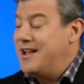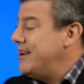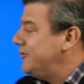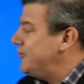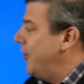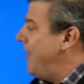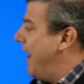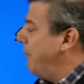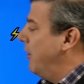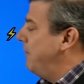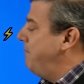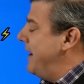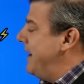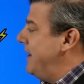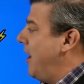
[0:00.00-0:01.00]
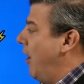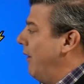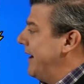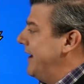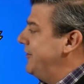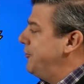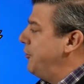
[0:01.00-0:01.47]
So that would be
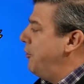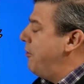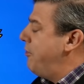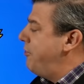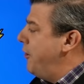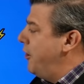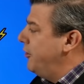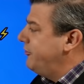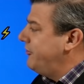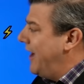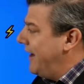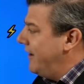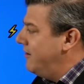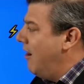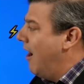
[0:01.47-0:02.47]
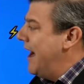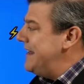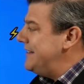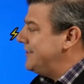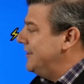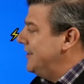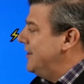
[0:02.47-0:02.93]
going into Thursday
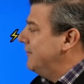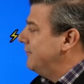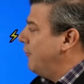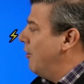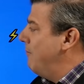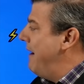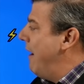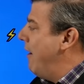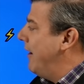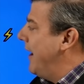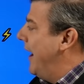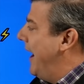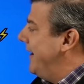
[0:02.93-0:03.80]
night for America.